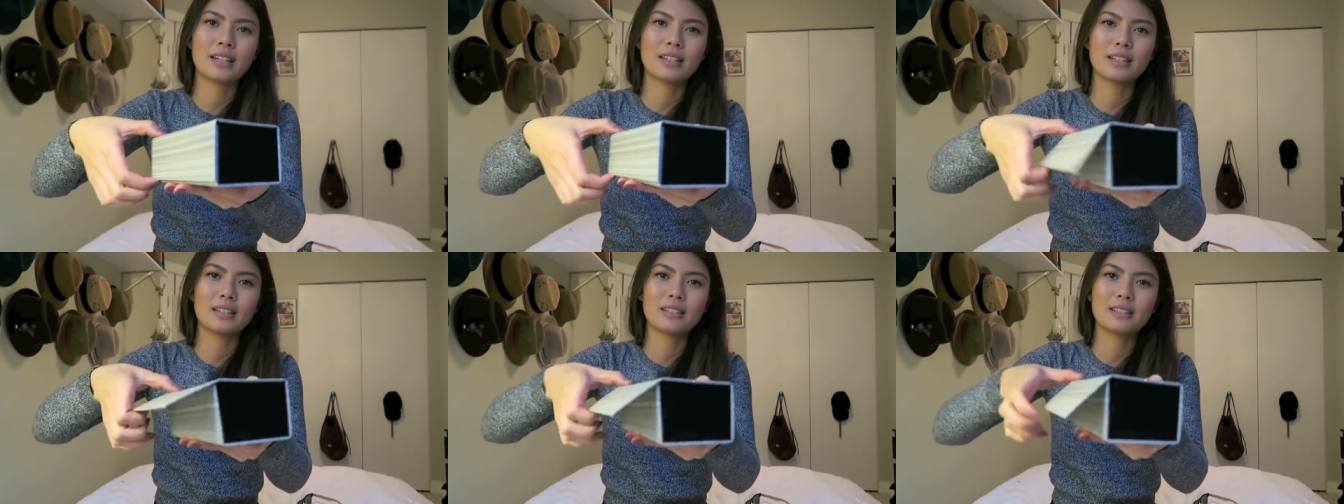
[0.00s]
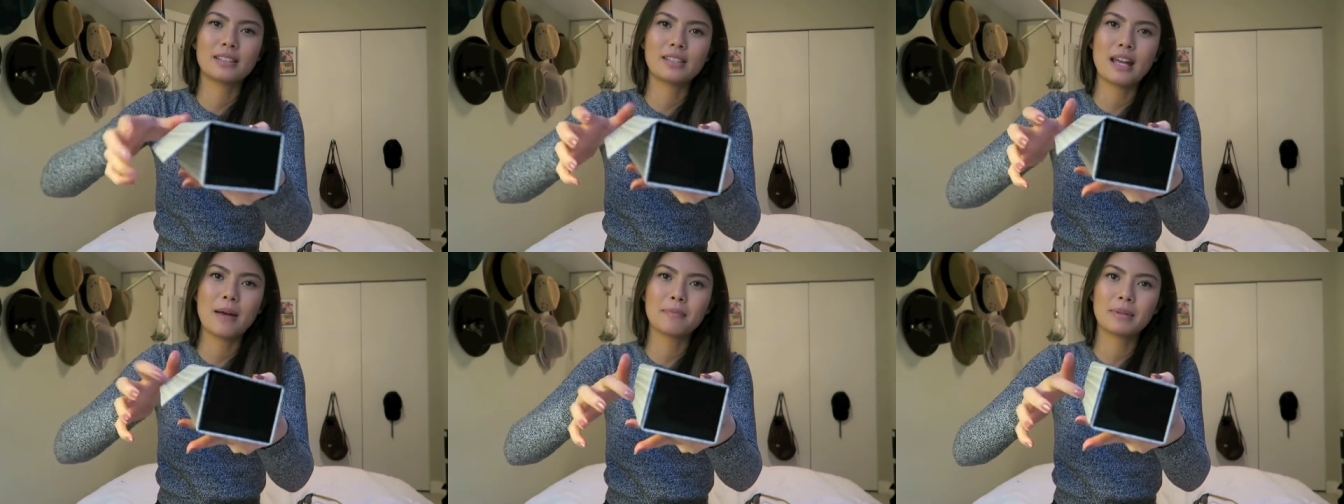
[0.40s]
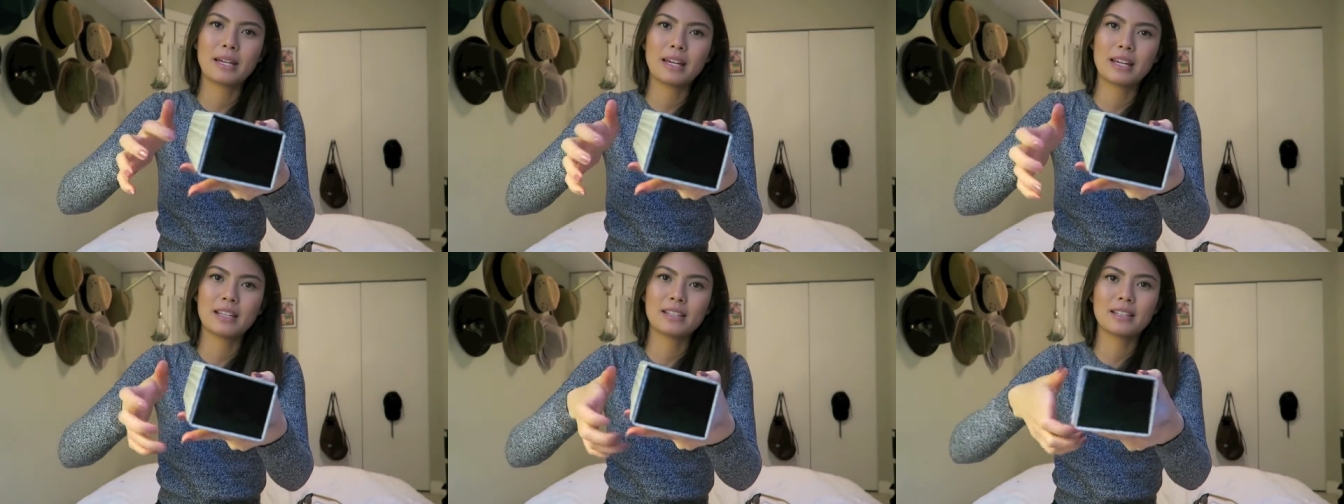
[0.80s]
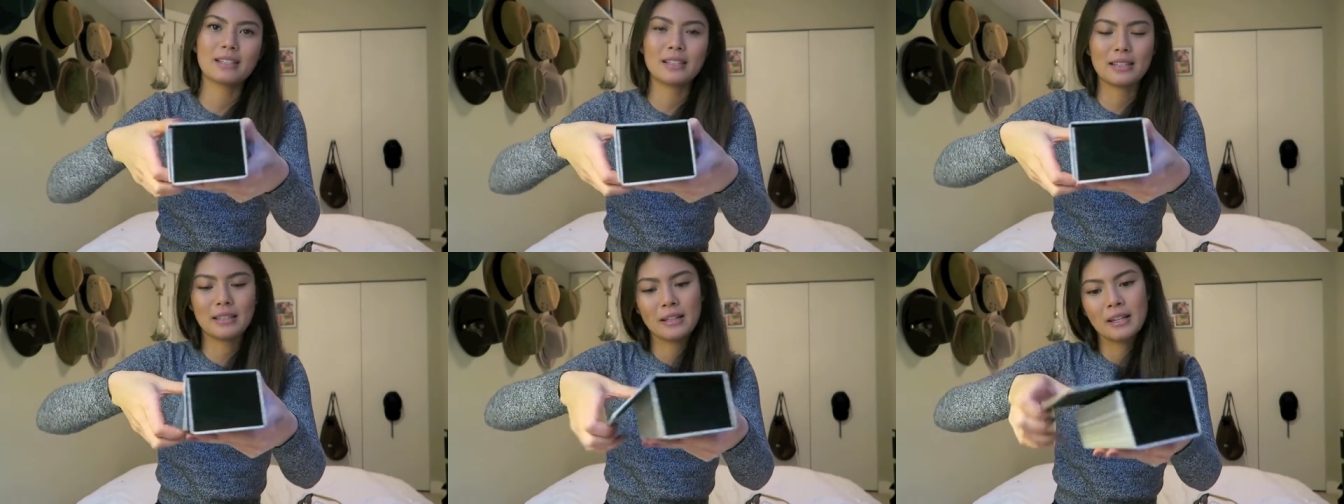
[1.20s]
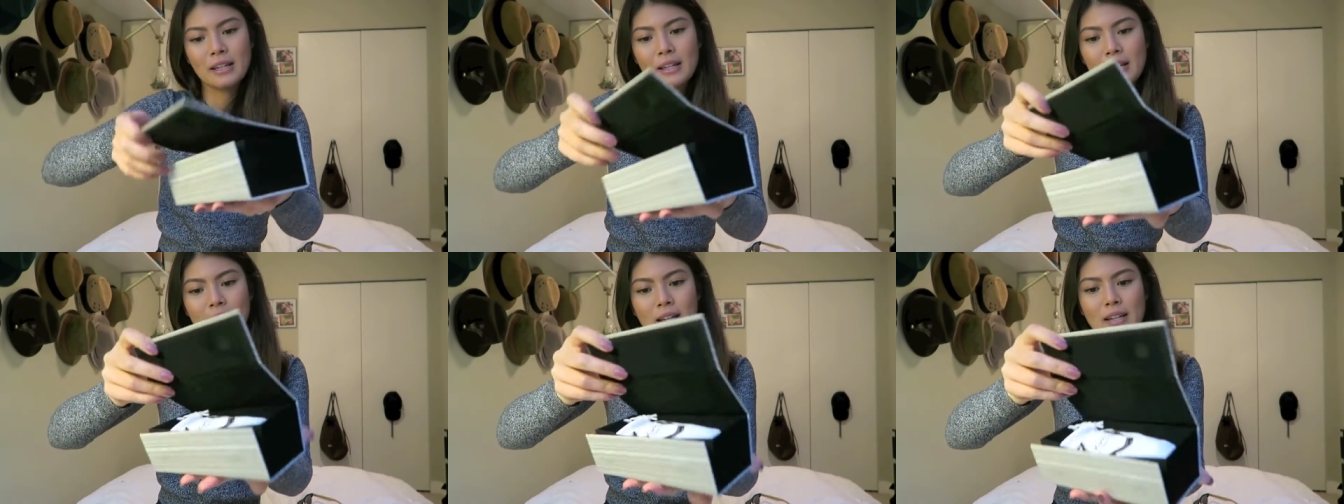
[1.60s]
kind of snap case.
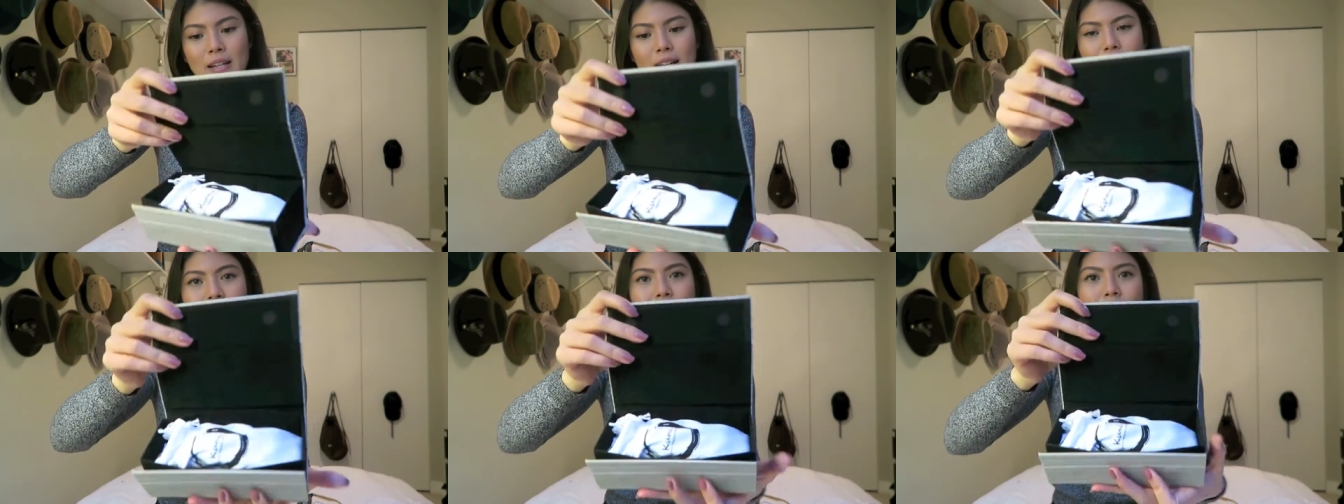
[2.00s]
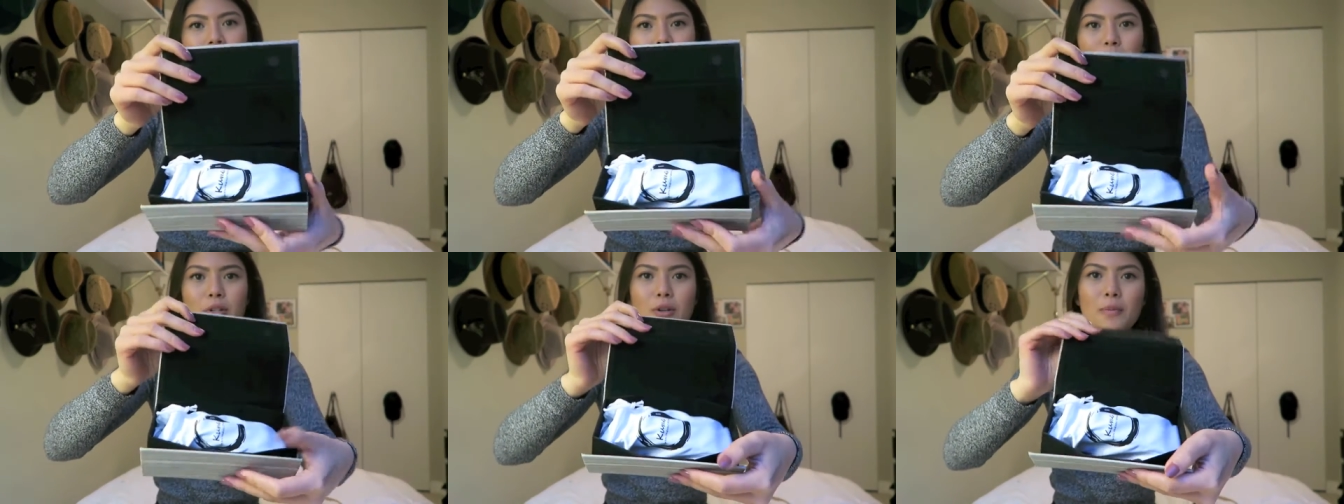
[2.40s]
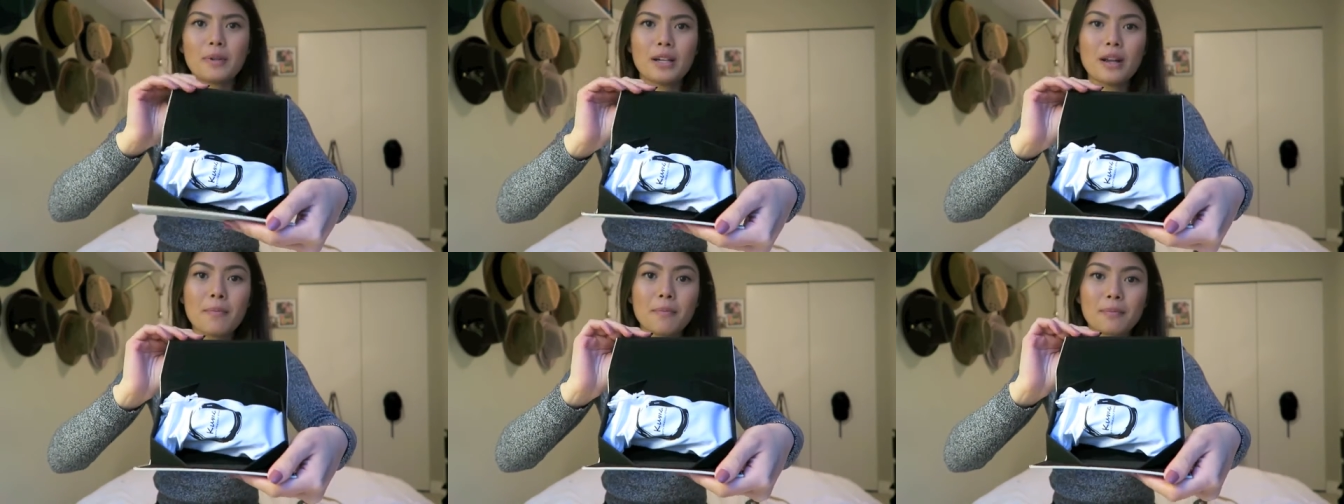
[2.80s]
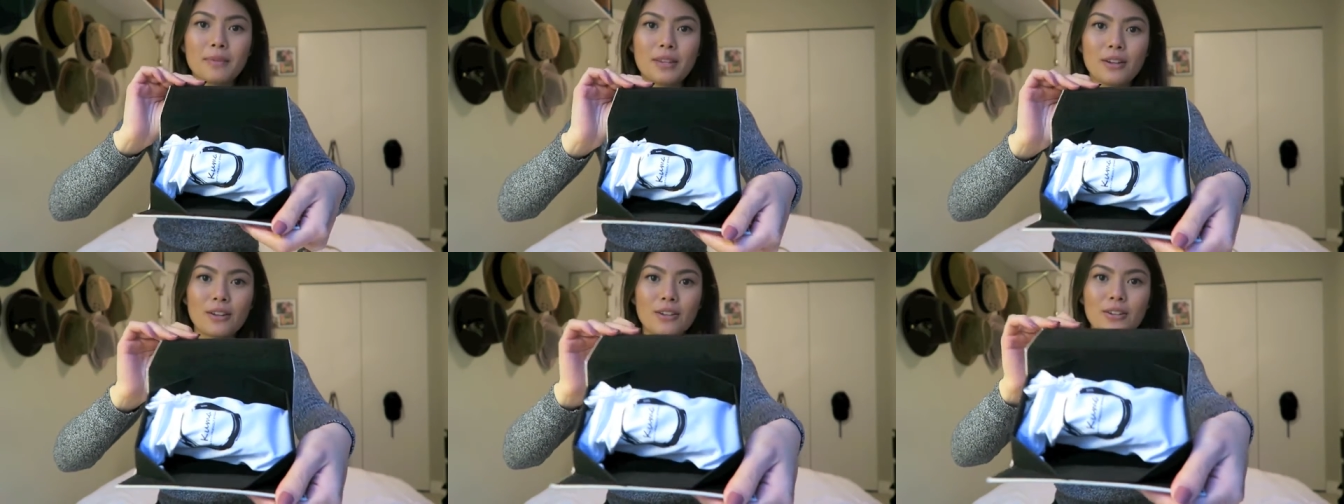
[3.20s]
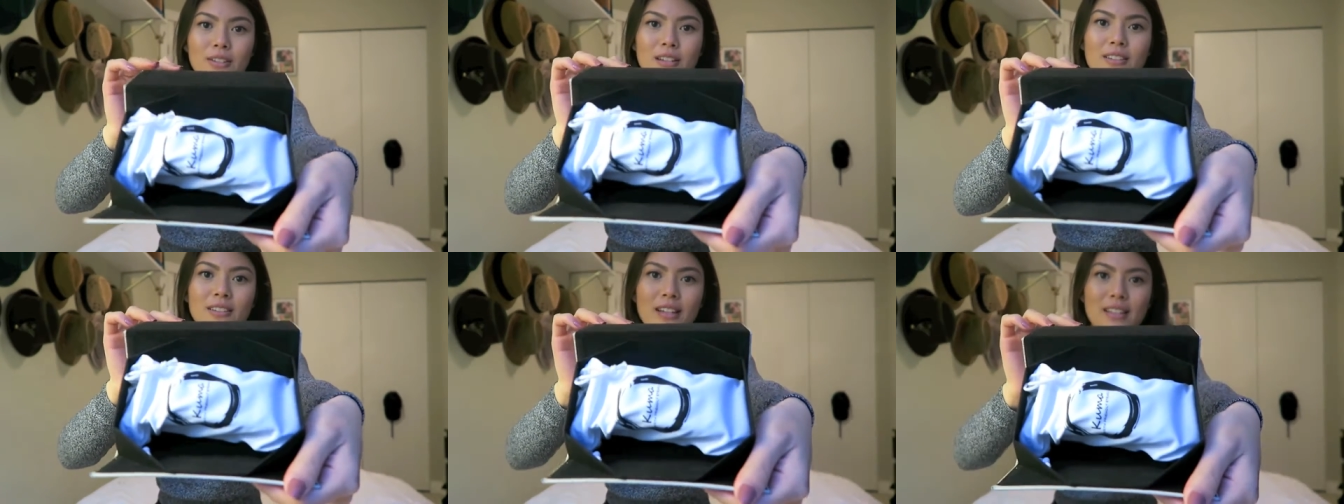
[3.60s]
Uh, and when you open it up, there are your
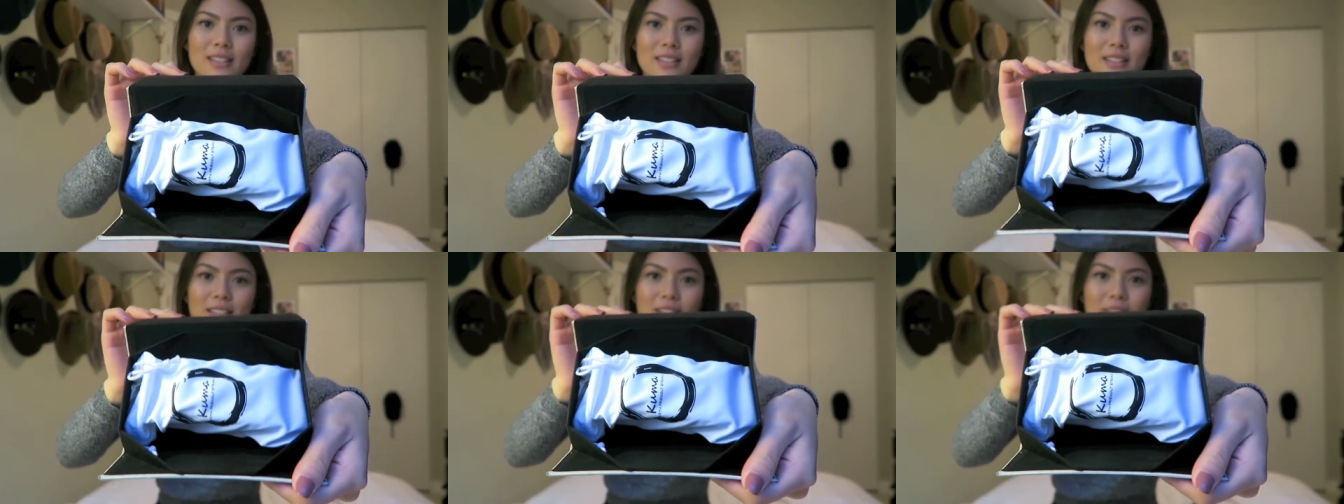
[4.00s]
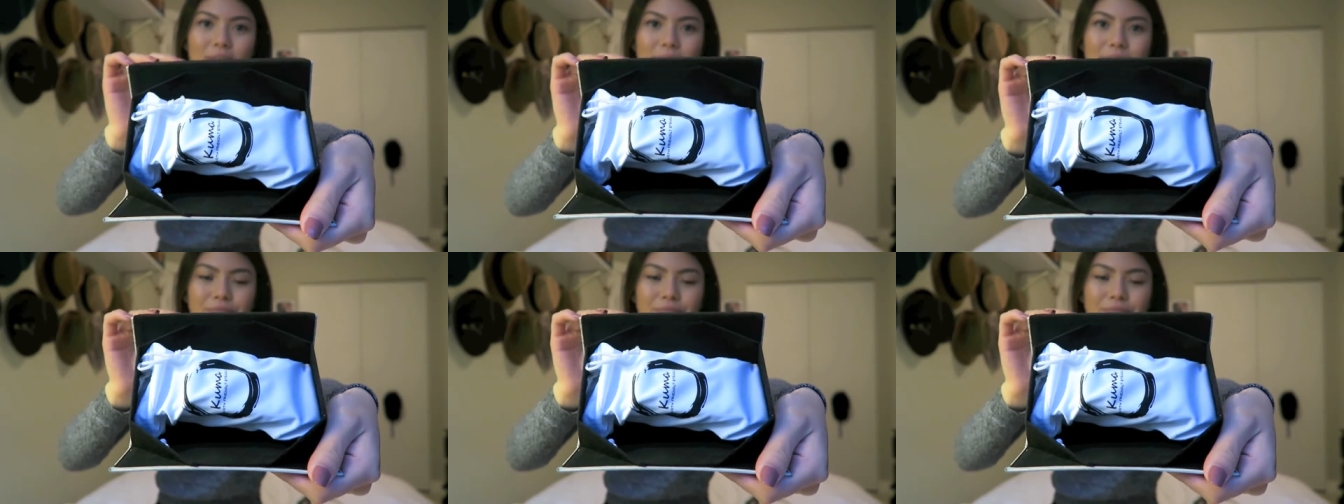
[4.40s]
sunglasses.